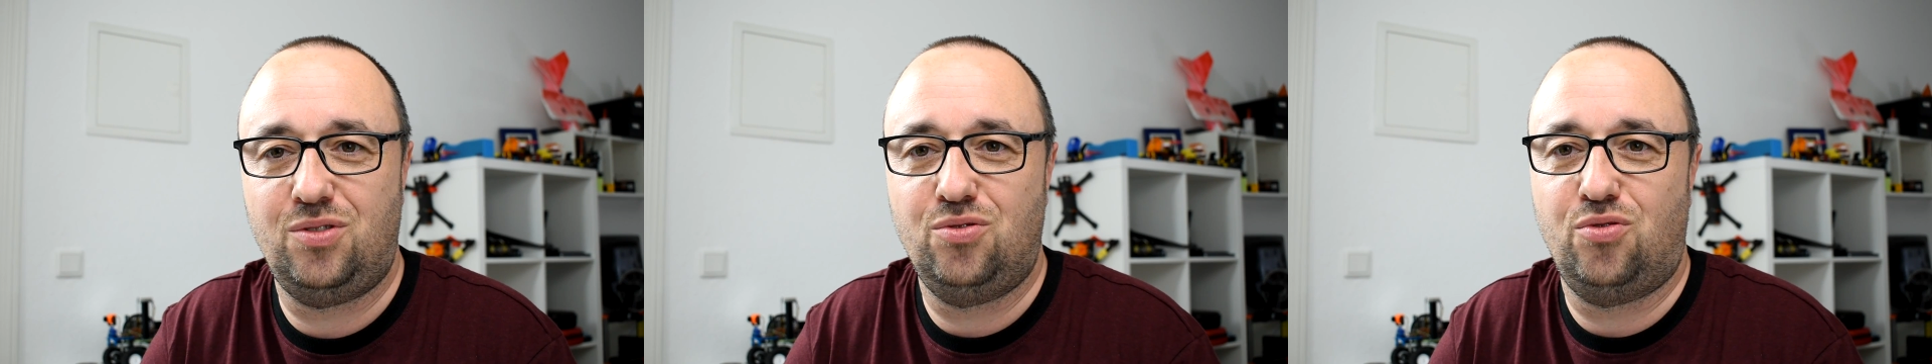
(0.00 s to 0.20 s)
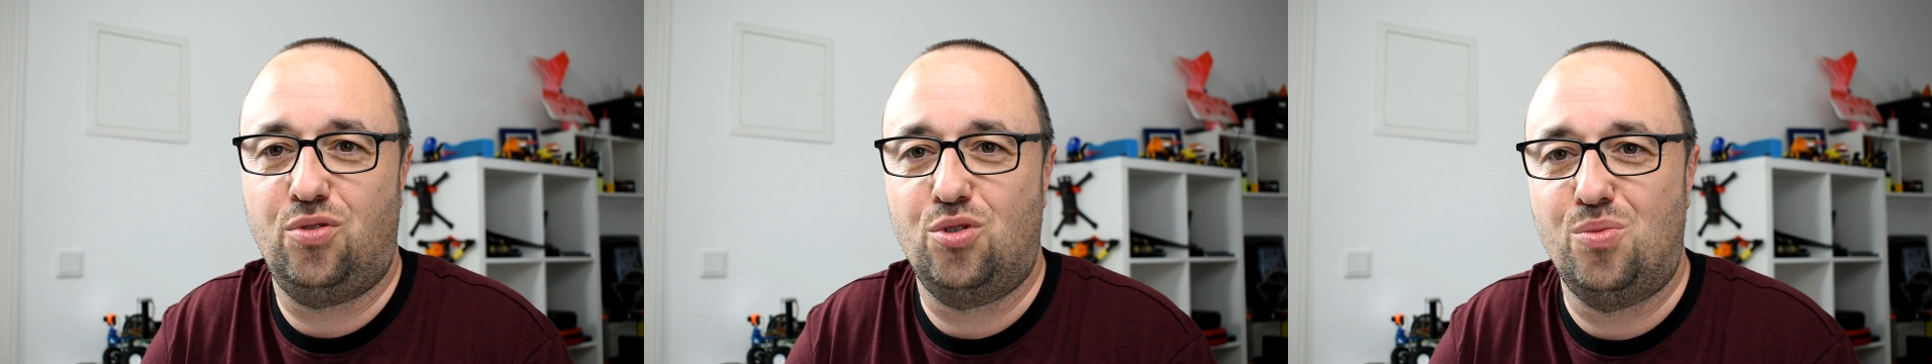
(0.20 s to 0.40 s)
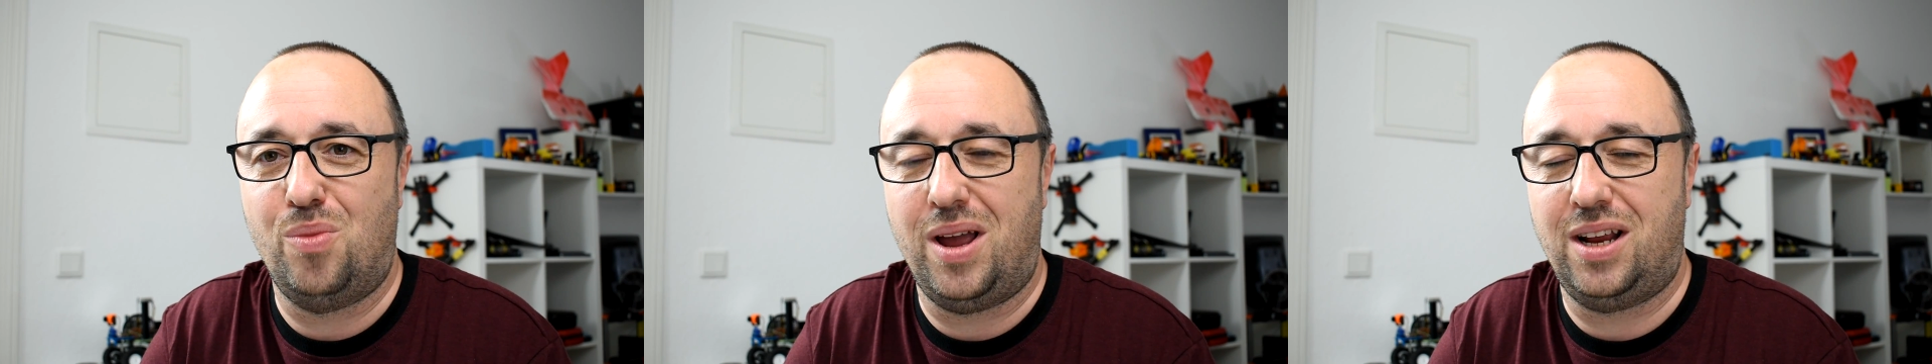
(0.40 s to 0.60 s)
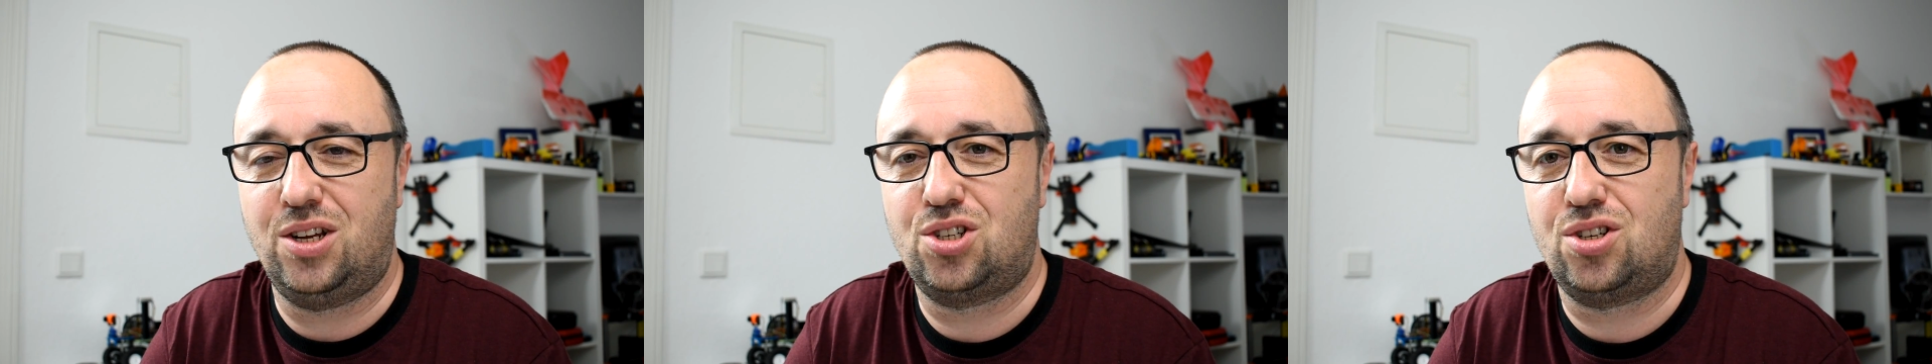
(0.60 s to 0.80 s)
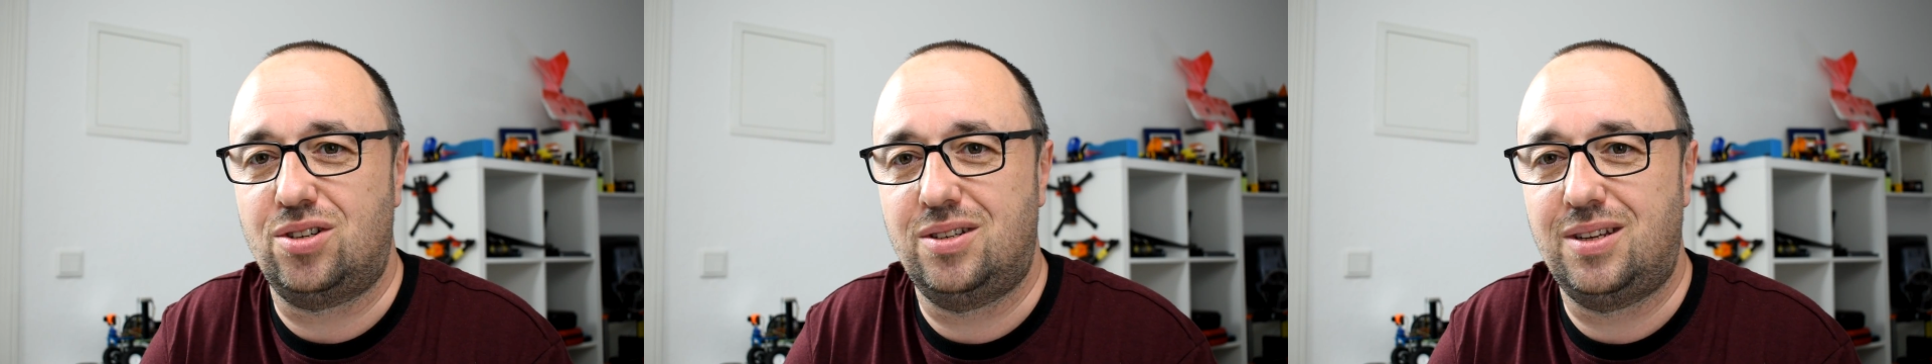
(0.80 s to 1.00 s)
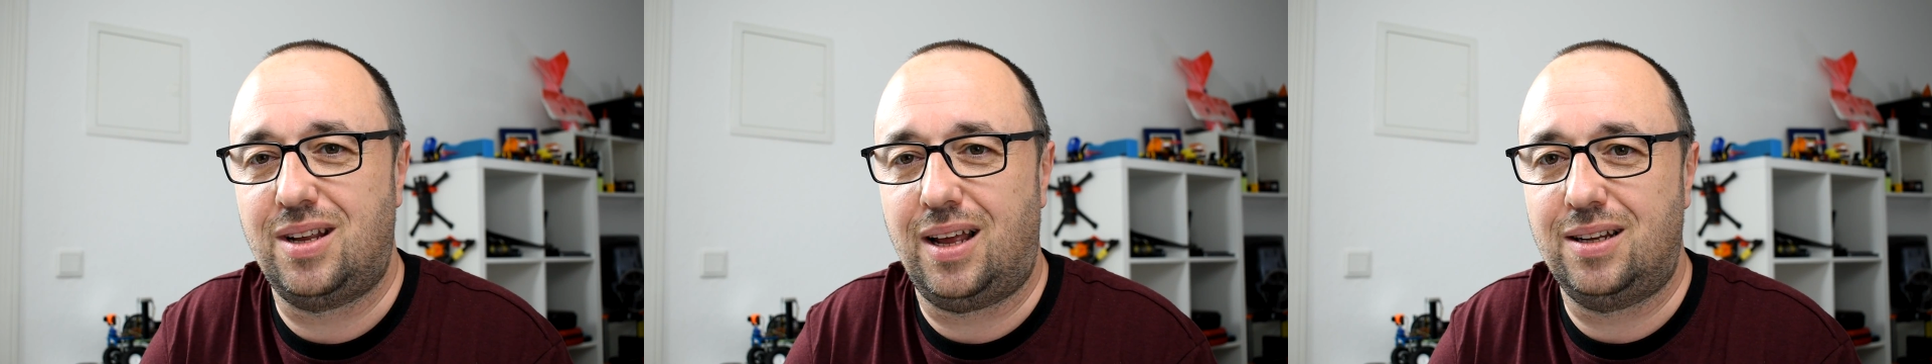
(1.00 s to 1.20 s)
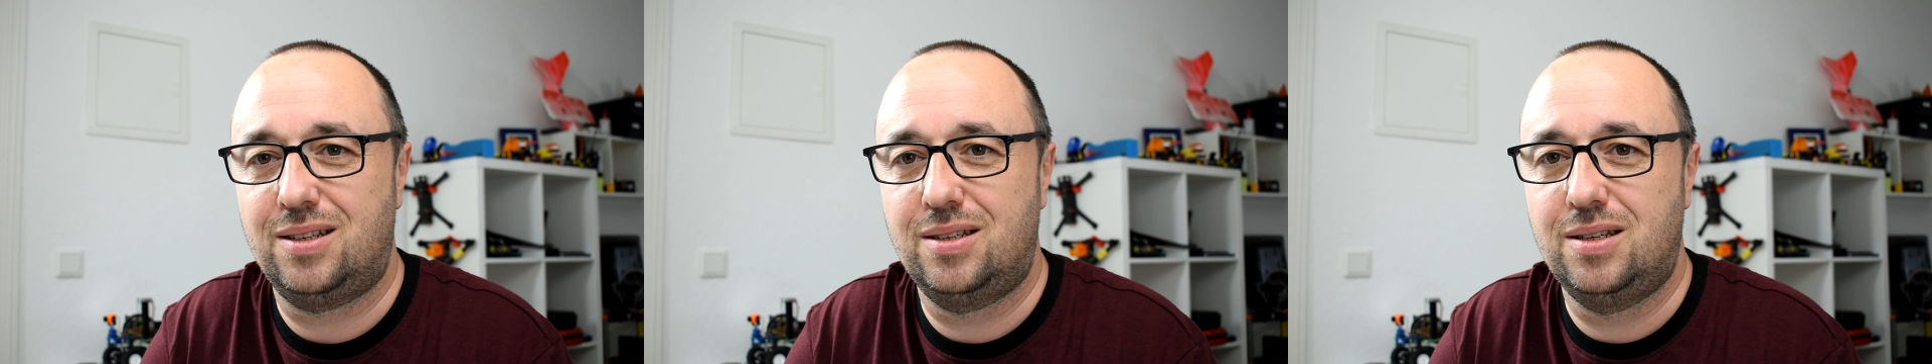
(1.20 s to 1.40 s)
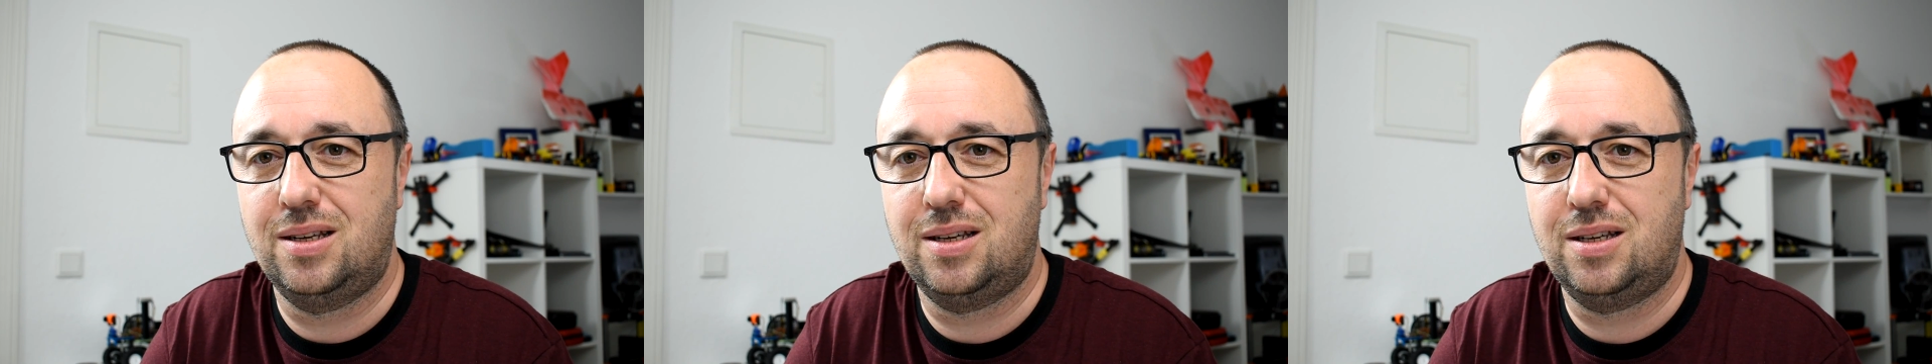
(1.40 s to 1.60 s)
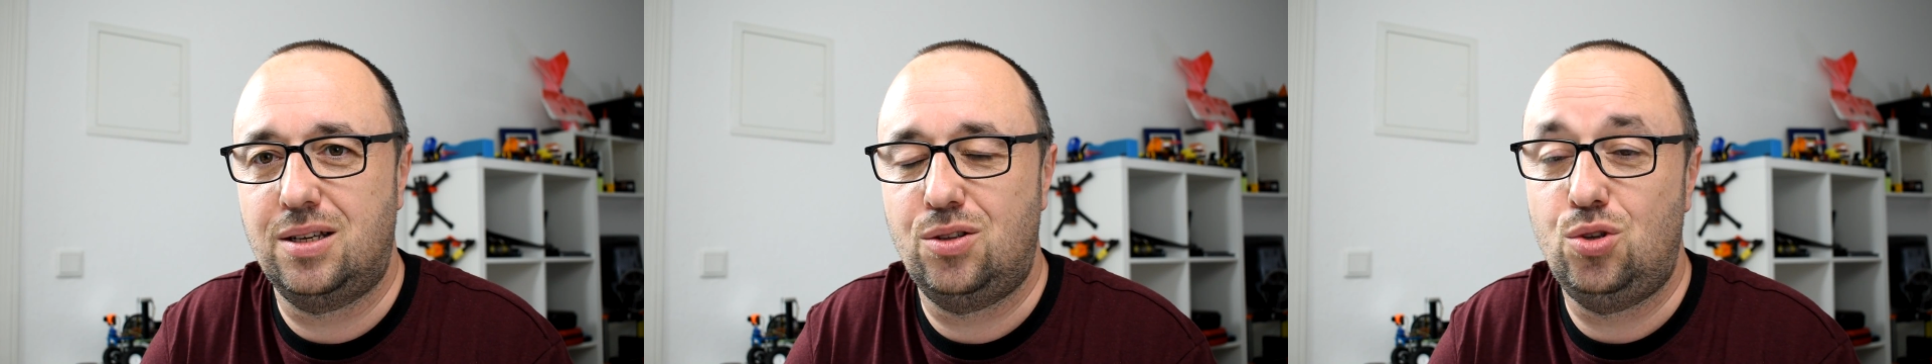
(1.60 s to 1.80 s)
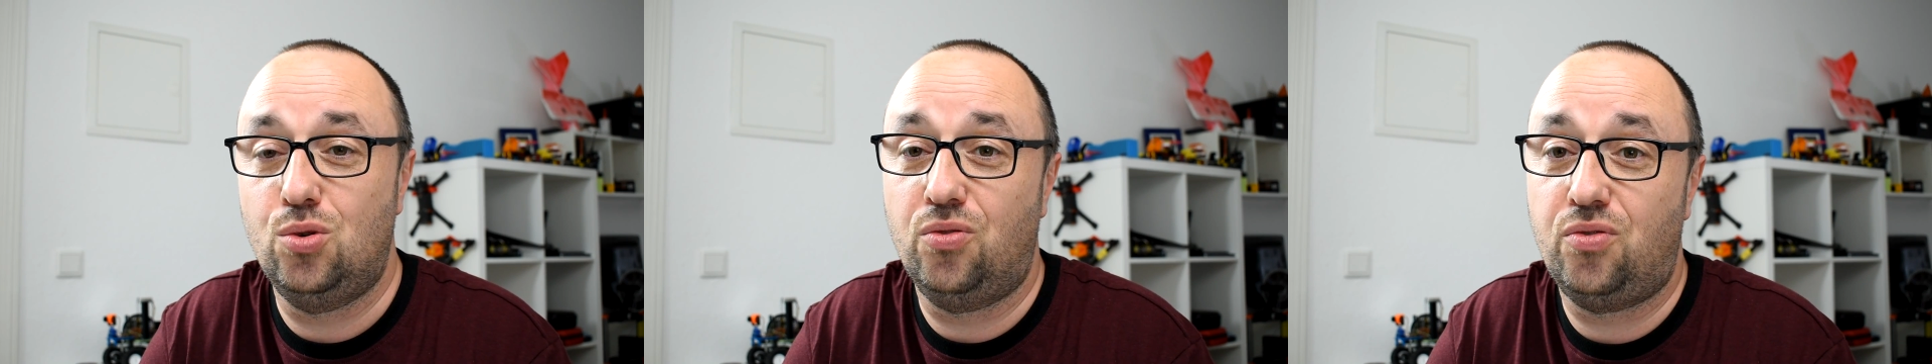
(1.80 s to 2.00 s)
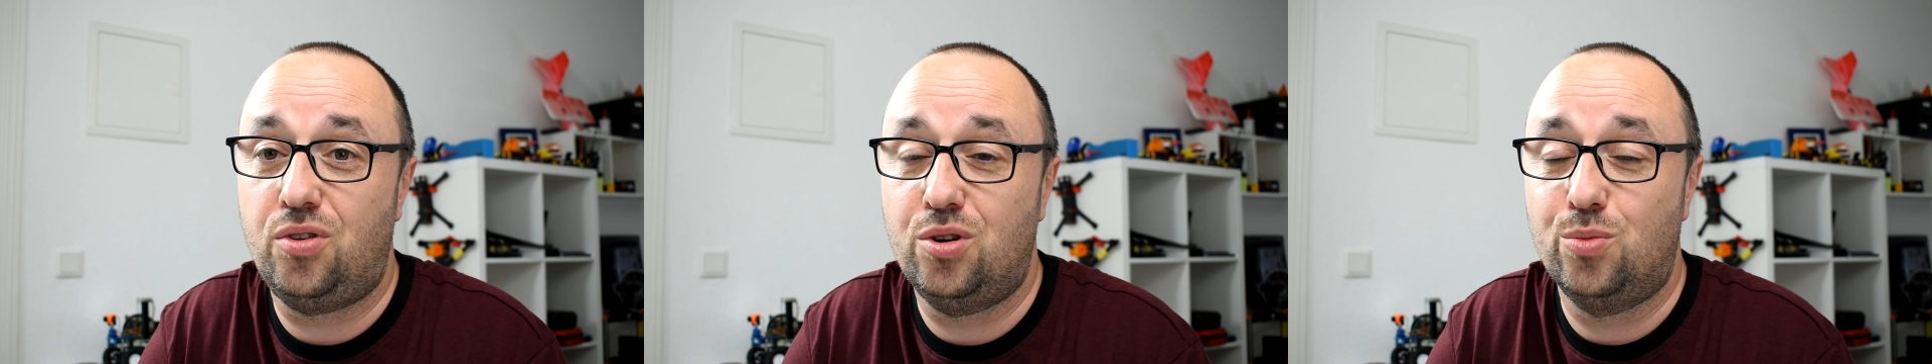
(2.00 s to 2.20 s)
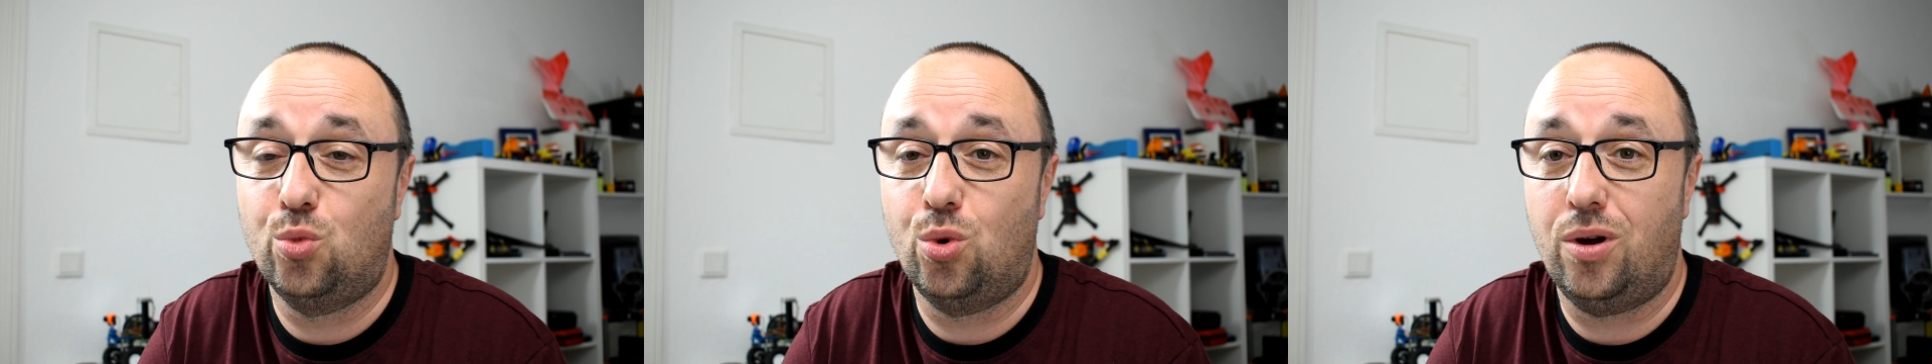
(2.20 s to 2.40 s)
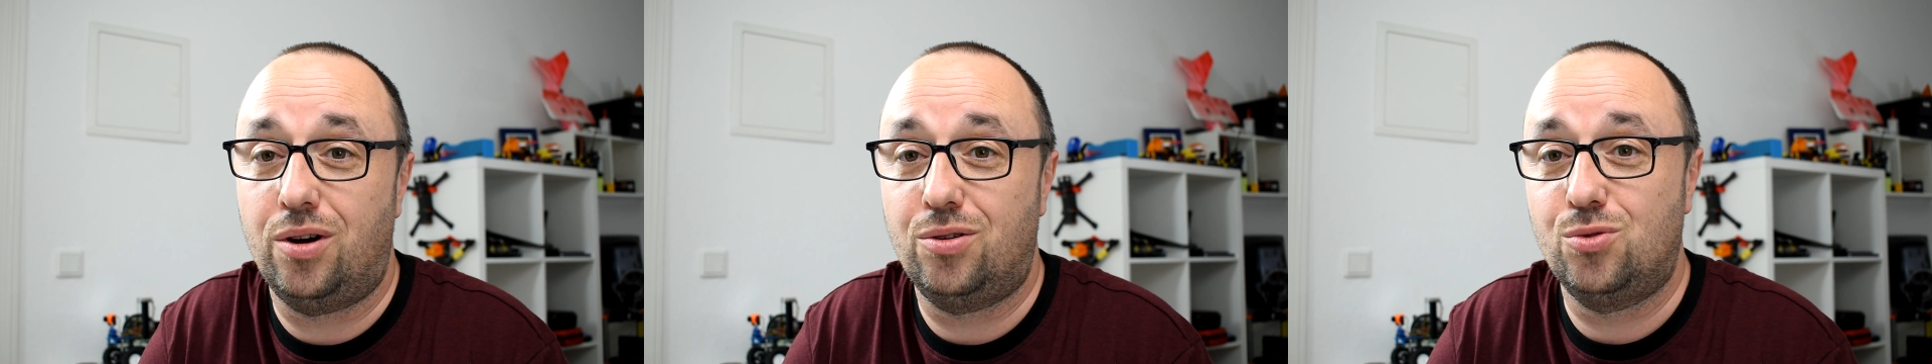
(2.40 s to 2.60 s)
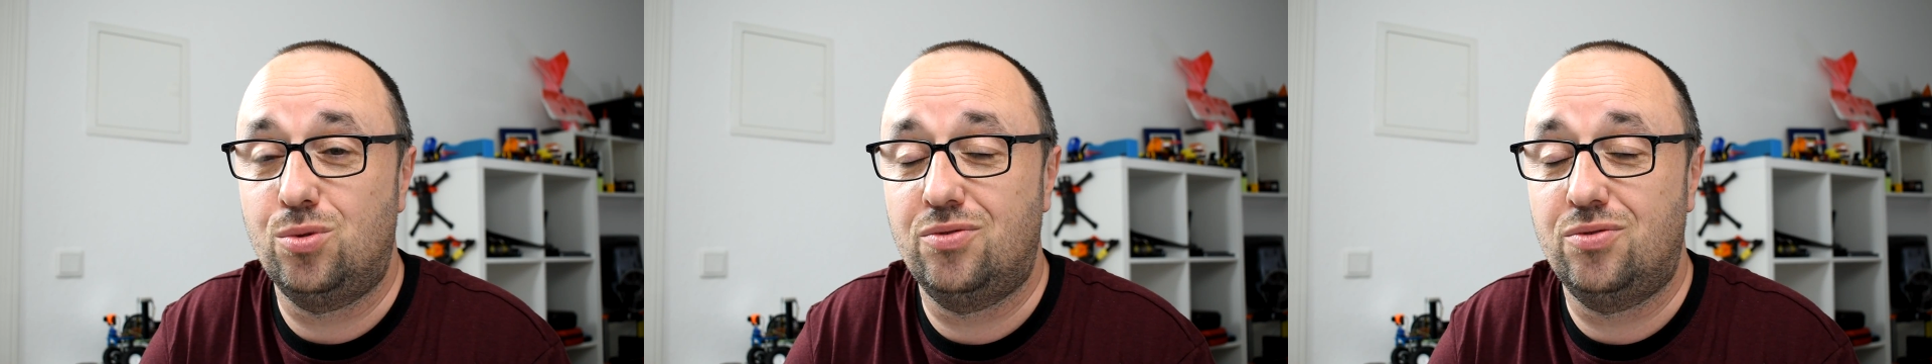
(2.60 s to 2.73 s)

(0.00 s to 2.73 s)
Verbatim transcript: information that the new firmware,